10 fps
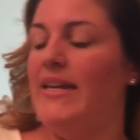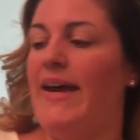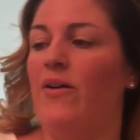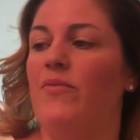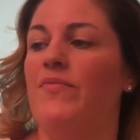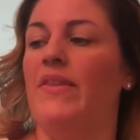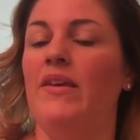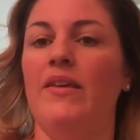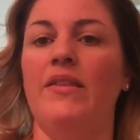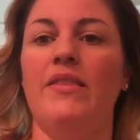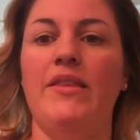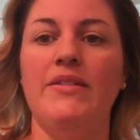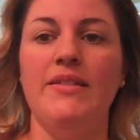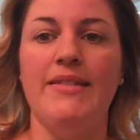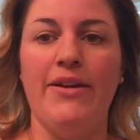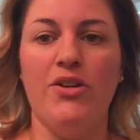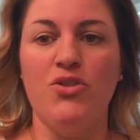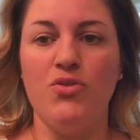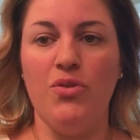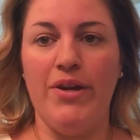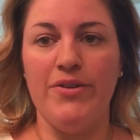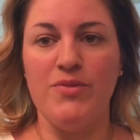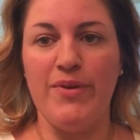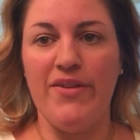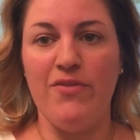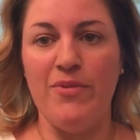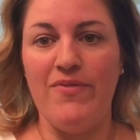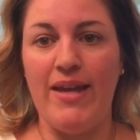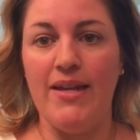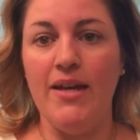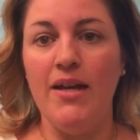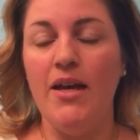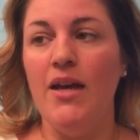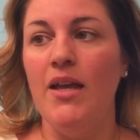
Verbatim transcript: Now, this is air control hairspray from Aveda.